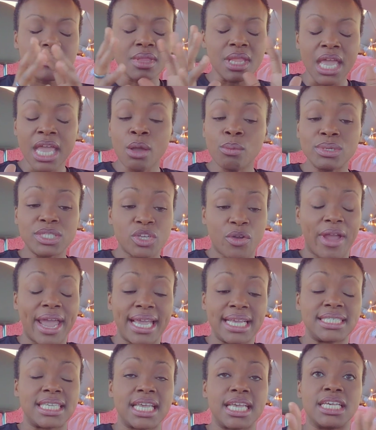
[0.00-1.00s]
it was
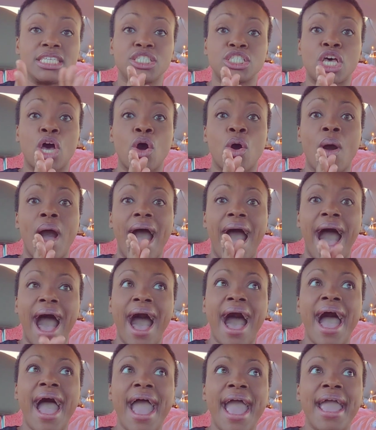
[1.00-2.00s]
crazy. So
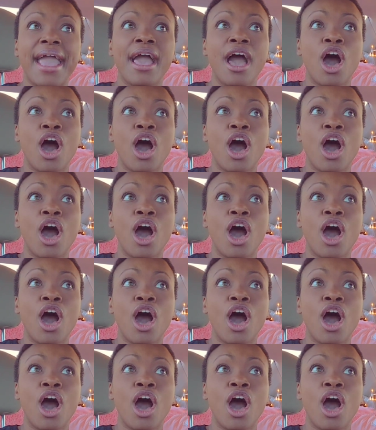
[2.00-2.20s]
I